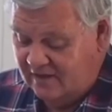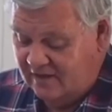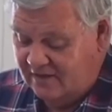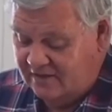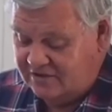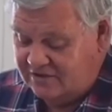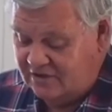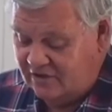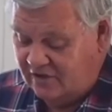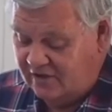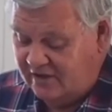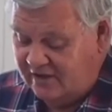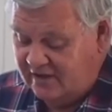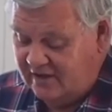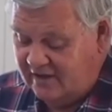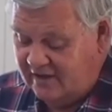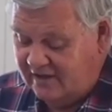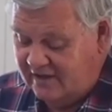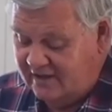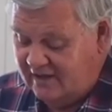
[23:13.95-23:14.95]
shining
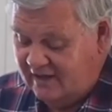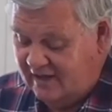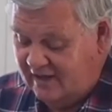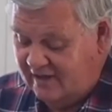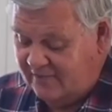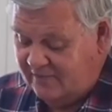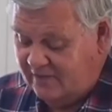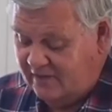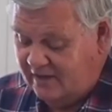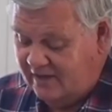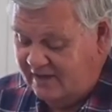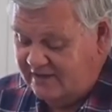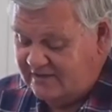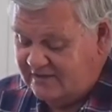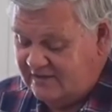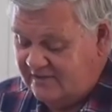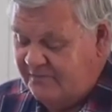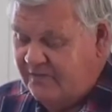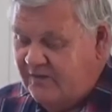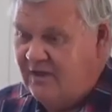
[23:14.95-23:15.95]
in a dark place.